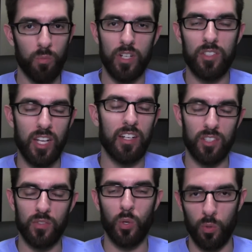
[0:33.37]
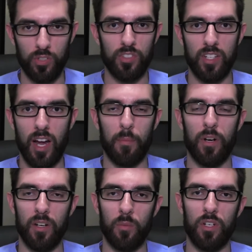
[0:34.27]
Windows 10 is of course the
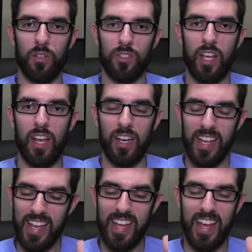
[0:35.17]
operating Windows 10.